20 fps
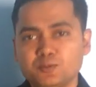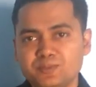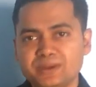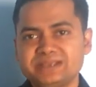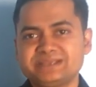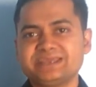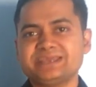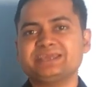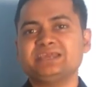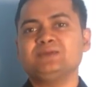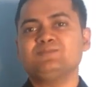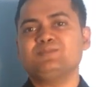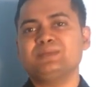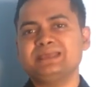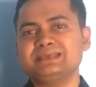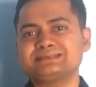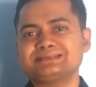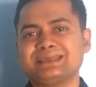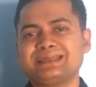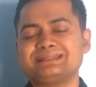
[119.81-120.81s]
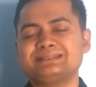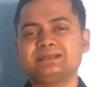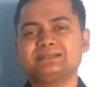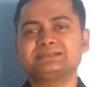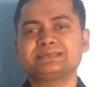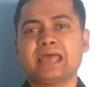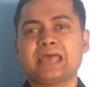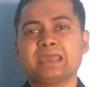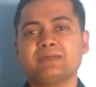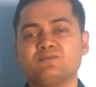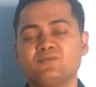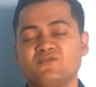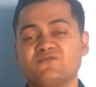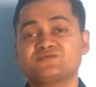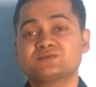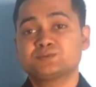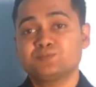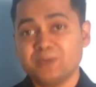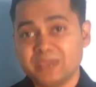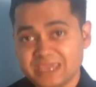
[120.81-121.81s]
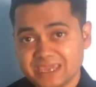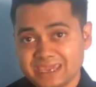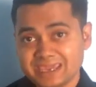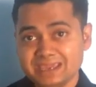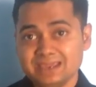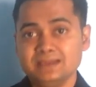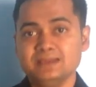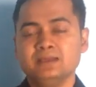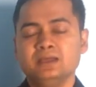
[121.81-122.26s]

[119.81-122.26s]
be taking place at the time of speaking,